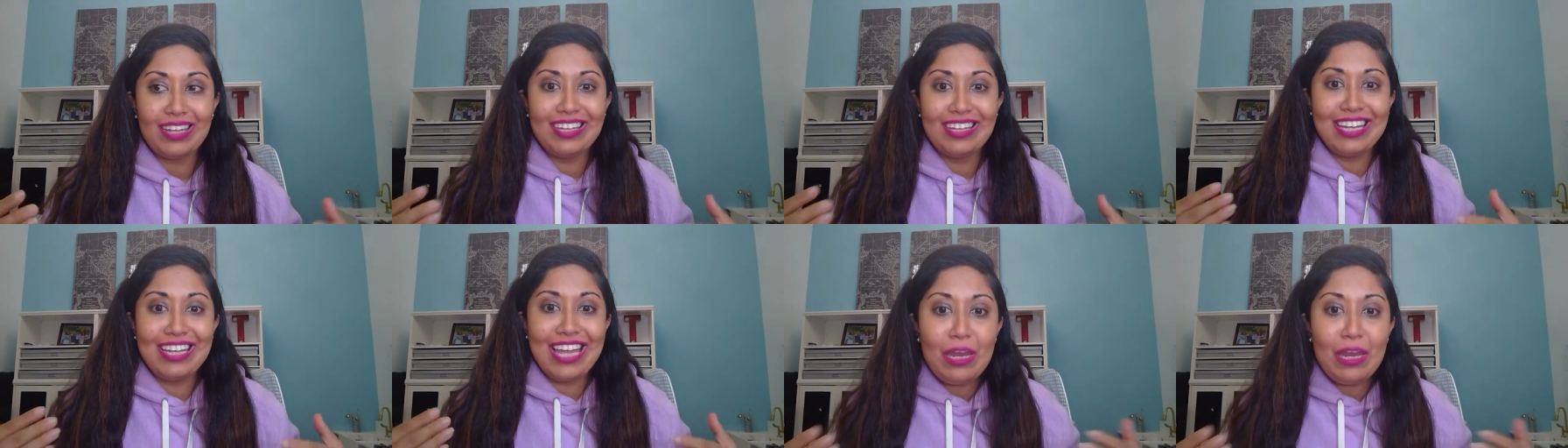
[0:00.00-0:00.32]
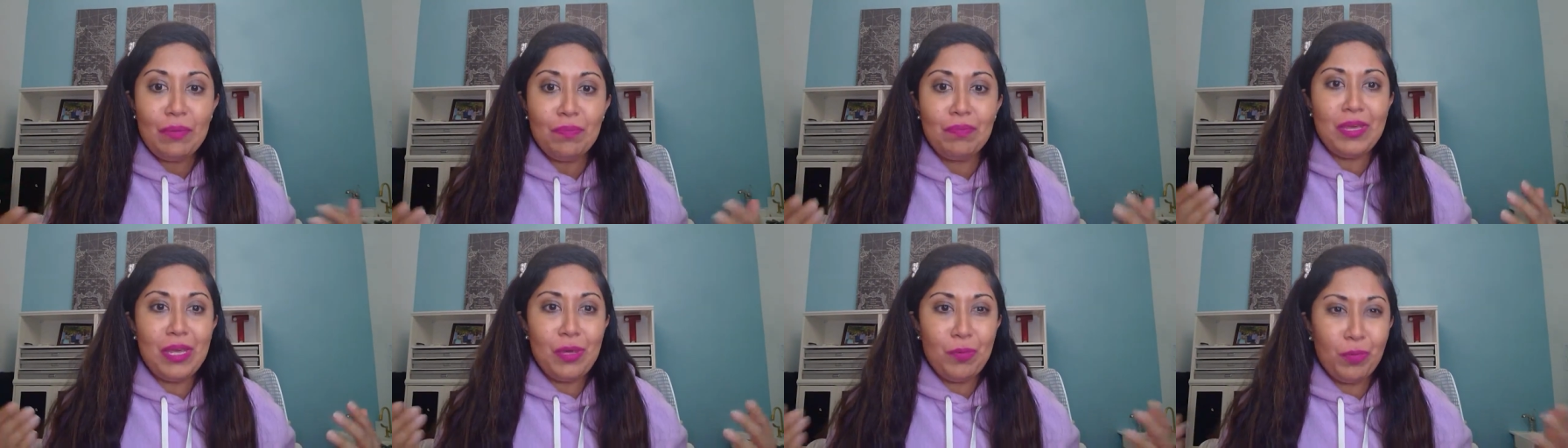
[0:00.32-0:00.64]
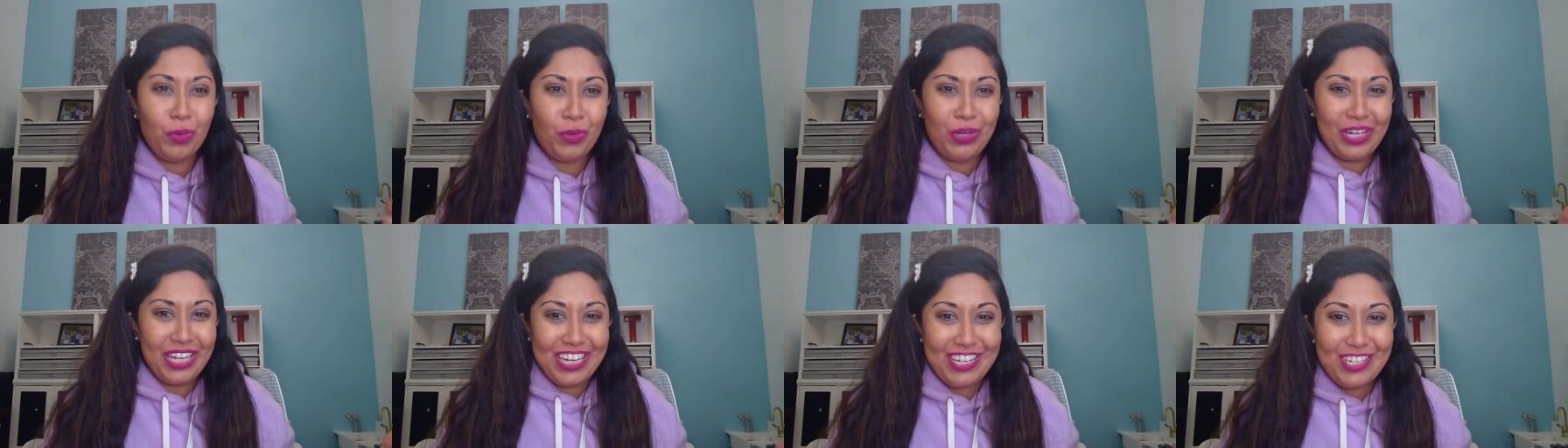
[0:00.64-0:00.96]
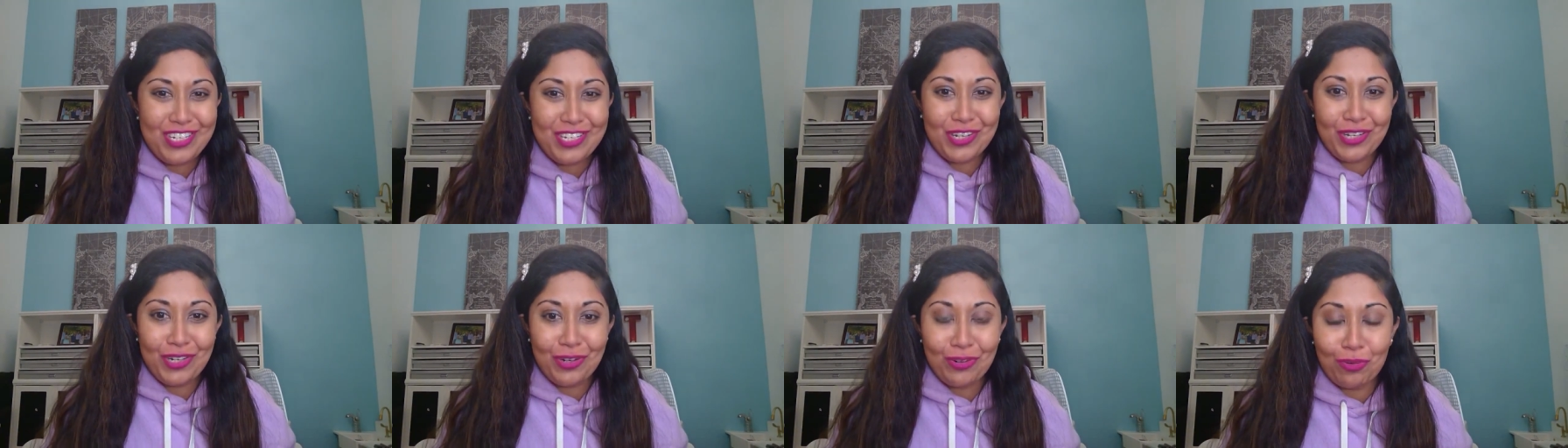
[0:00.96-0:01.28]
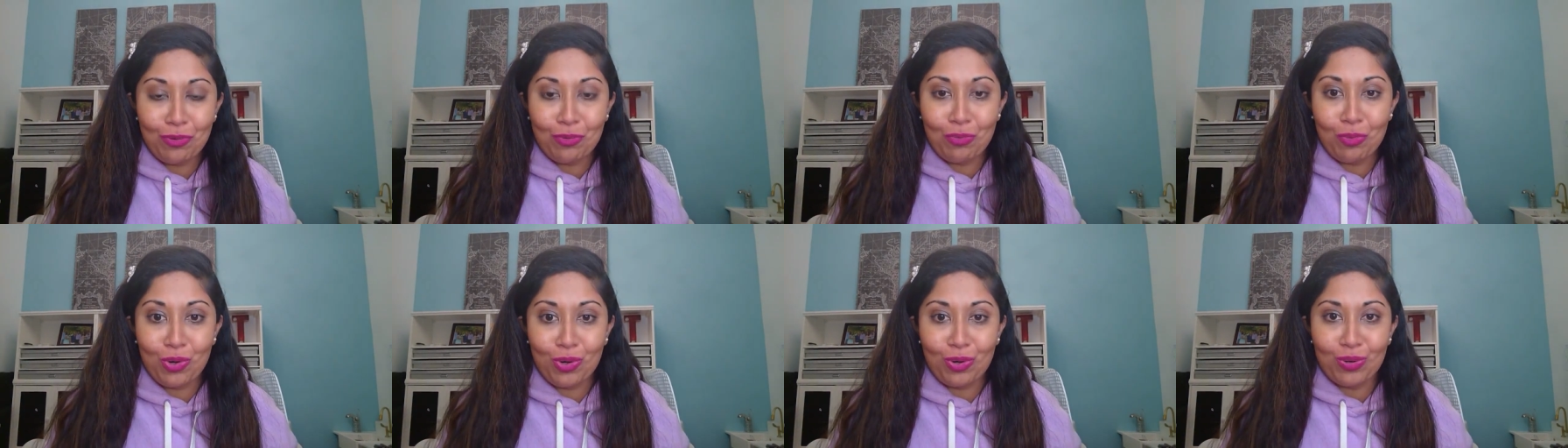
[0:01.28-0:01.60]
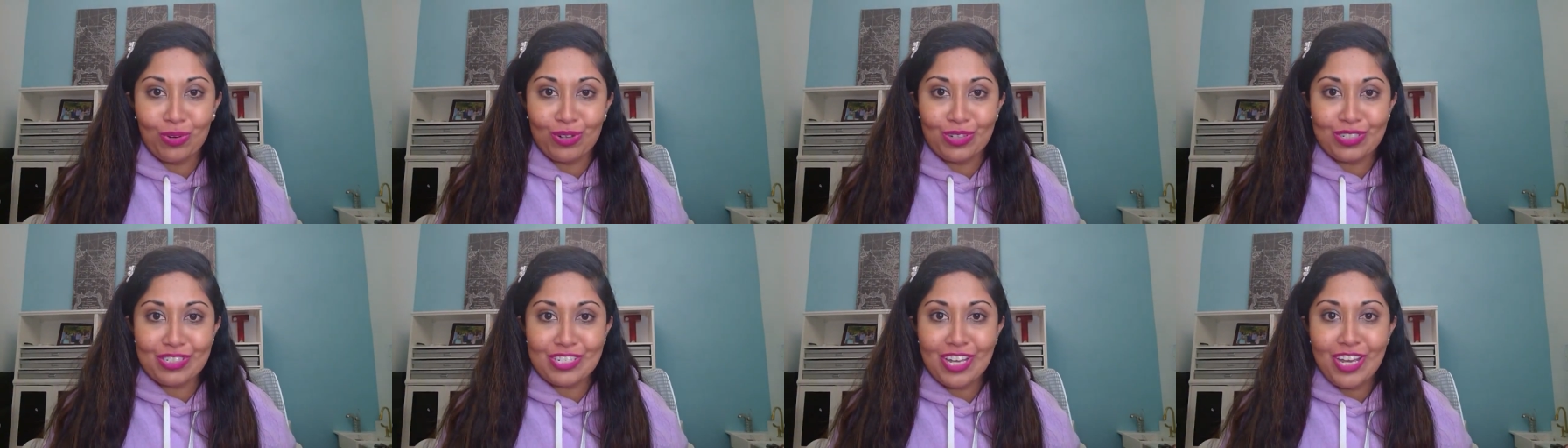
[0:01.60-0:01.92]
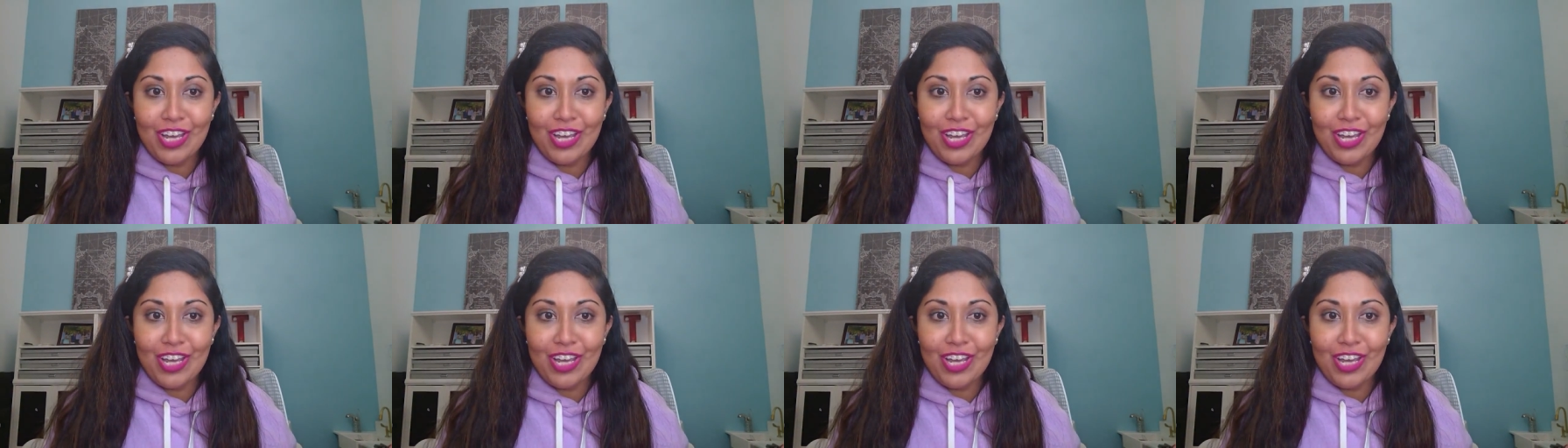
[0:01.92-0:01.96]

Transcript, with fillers: Let people into your world.